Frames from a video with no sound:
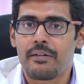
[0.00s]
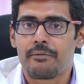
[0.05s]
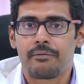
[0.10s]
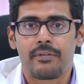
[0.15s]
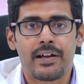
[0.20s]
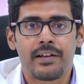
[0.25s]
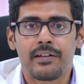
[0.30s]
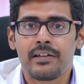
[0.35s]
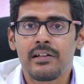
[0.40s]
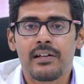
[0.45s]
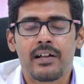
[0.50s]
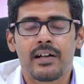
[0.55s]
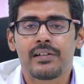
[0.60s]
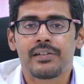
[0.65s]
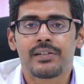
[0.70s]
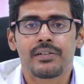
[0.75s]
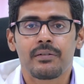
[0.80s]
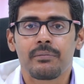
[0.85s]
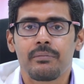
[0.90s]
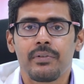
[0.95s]
final
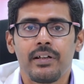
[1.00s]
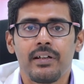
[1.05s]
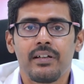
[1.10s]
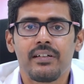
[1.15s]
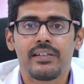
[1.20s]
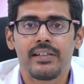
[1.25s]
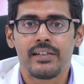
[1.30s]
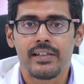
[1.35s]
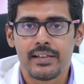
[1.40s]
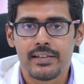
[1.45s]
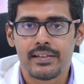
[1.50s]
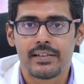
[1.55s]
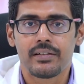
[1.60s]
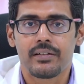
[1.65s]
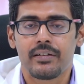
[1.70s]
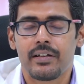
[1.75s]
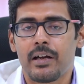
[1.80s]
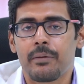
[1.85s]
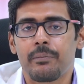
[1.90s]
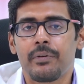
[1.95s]
answer will be yes,
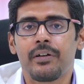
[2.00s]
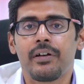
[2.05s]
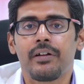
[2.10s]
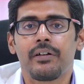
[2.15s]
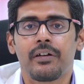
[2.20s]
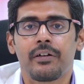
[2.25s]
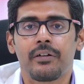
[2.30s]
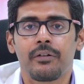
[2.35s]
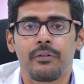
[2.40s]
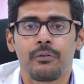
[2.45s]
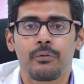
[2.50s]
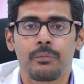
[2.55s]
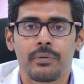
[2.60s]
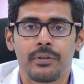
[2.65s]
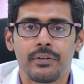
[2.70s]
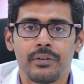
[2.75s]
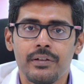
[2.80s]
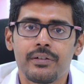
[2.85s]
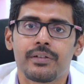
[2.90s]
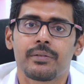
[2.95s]
diabetic
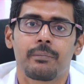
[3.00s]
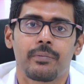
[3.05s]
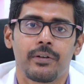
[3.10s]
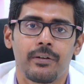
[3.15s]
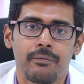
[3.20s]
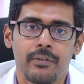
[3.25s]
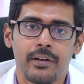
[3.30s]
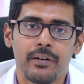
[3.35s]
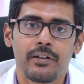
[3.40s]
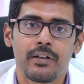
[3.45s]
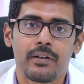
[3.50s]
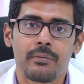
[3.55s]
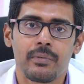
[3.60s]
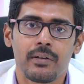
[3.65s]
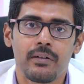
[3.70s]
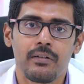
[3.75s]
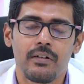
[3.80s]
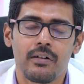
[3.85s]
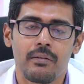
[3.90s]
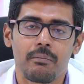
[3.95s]
retinopathy is
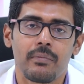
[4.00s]
preventable,